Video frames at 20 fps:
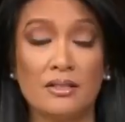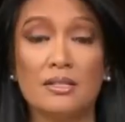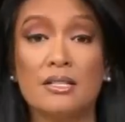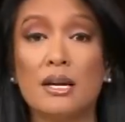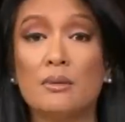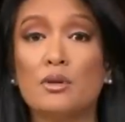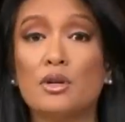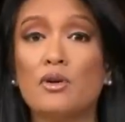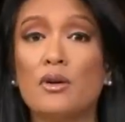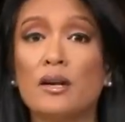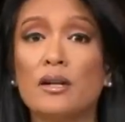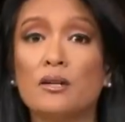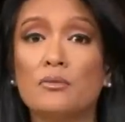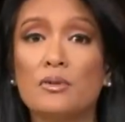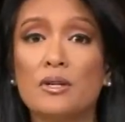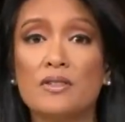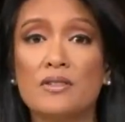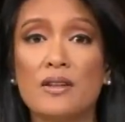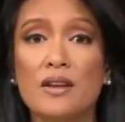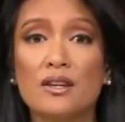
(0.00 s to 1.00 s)
Democratic
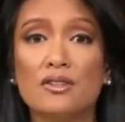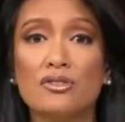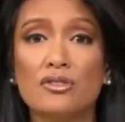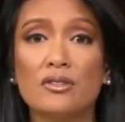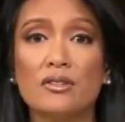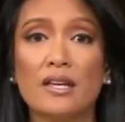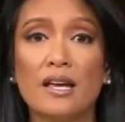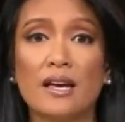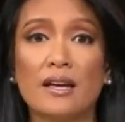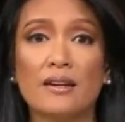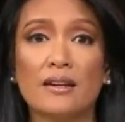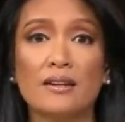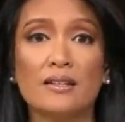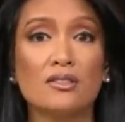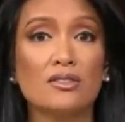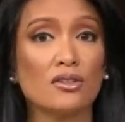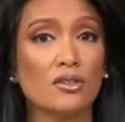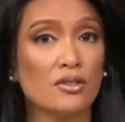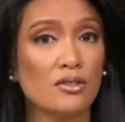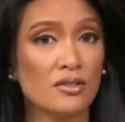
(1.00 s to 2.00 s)
presidential
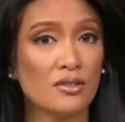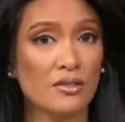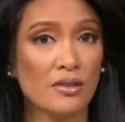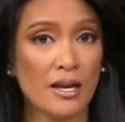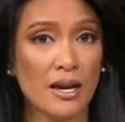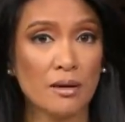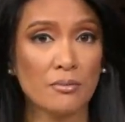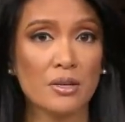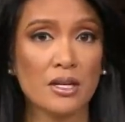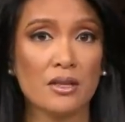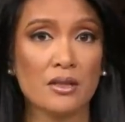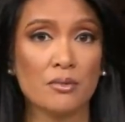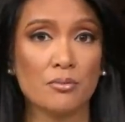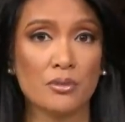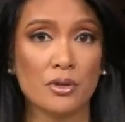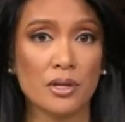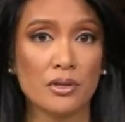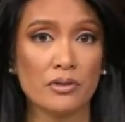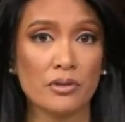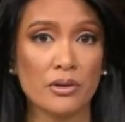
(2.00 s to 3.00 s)
candidates are slamming the
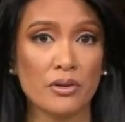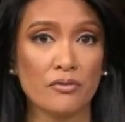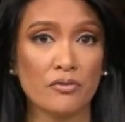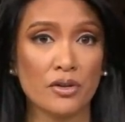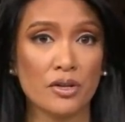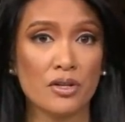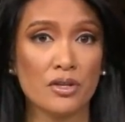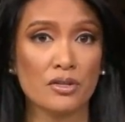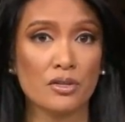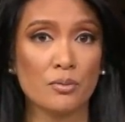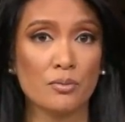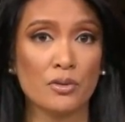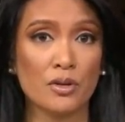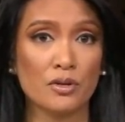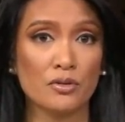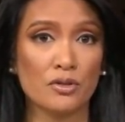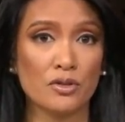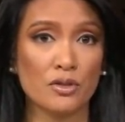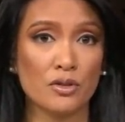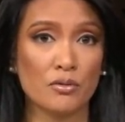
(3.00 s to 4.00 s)
president for his
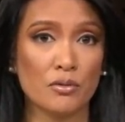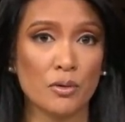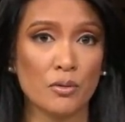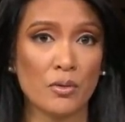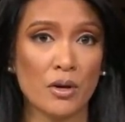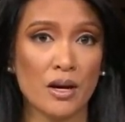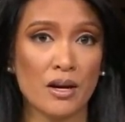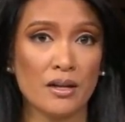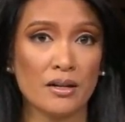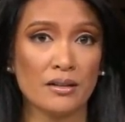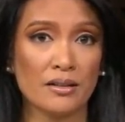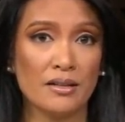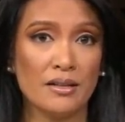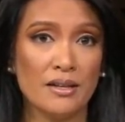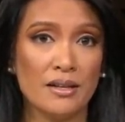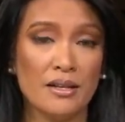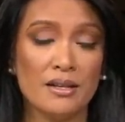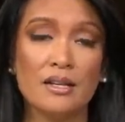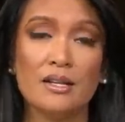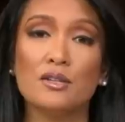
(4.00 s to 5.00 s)
approach to Iran.
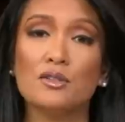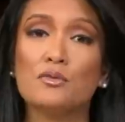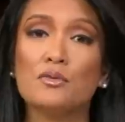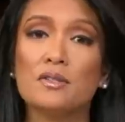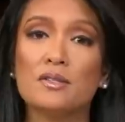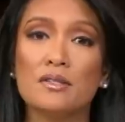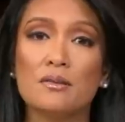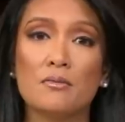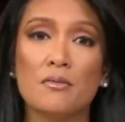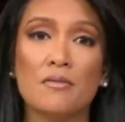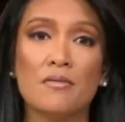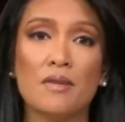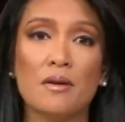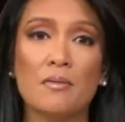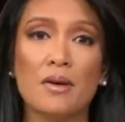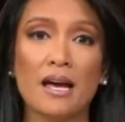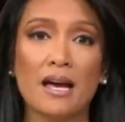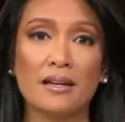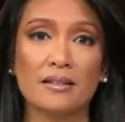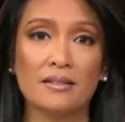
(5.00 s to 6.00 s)
Here's what some of
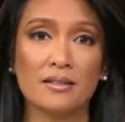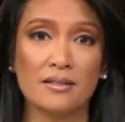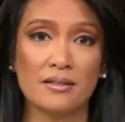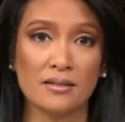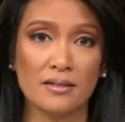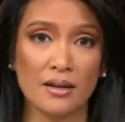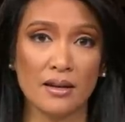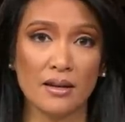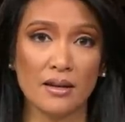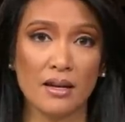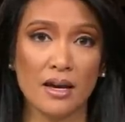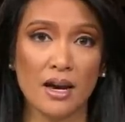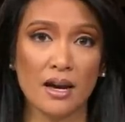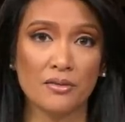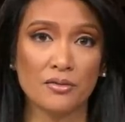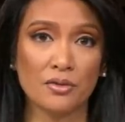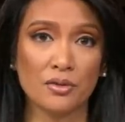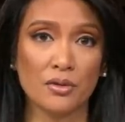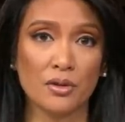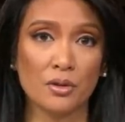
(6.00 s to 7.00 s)
them had to say
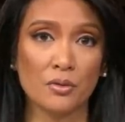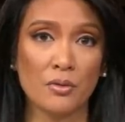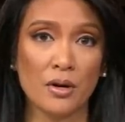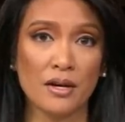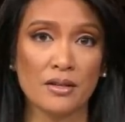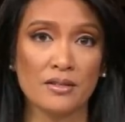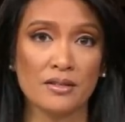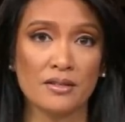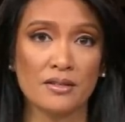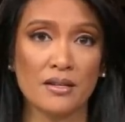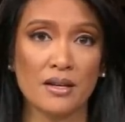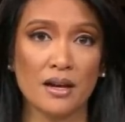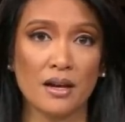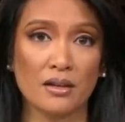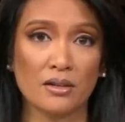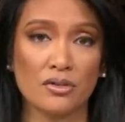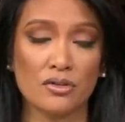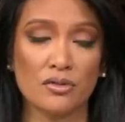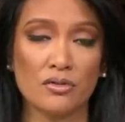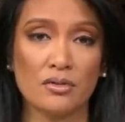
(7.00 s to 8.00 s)
after Iran's attack
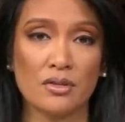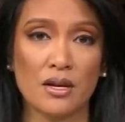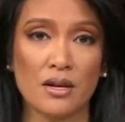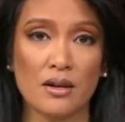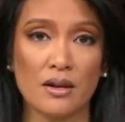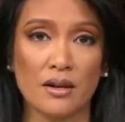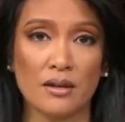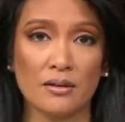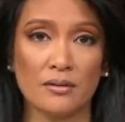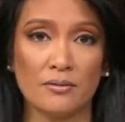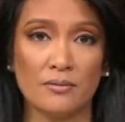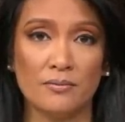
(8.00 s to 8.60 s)
Tuesday night.